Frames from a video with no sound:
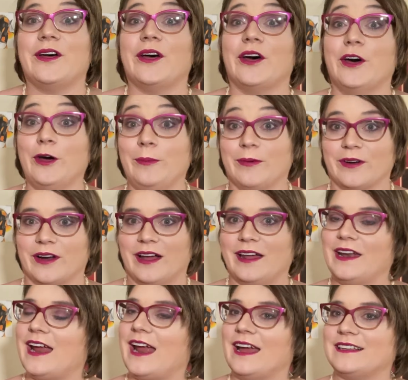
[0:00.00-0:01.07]

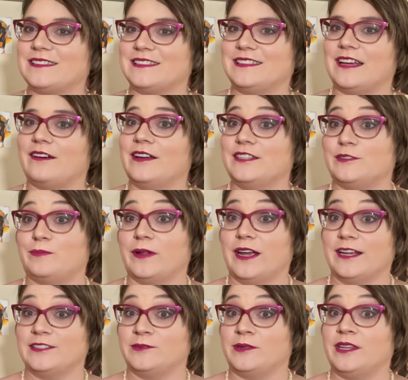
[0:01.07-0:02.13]
Oberon asks how his
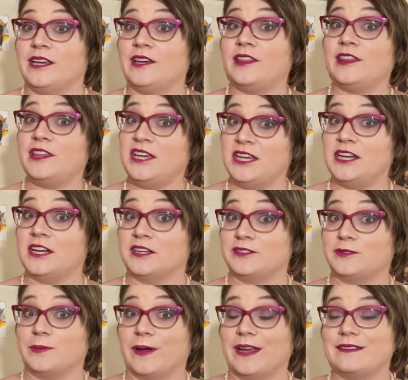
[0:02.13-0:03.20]
plans with the
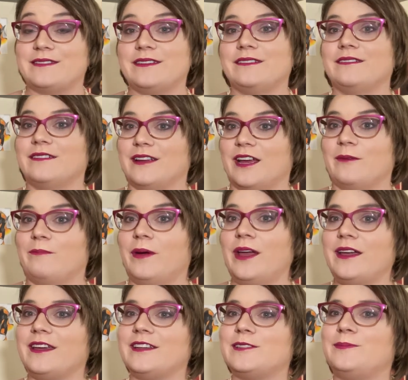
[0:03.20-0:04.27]
Athenians went, and
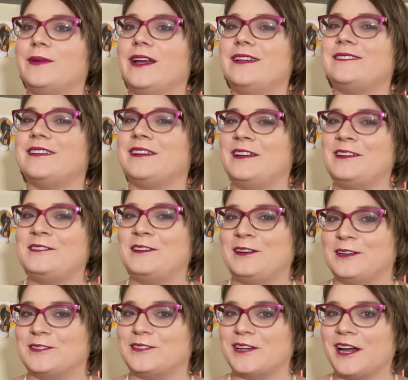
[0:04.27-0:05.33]
Puck explains that he did
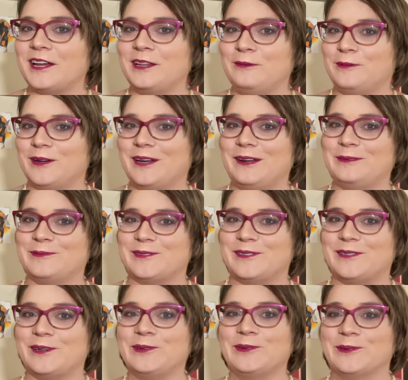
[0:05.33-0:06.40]
exactly what he was
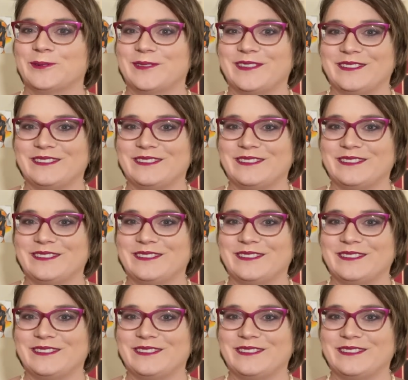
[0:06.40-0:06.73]
told.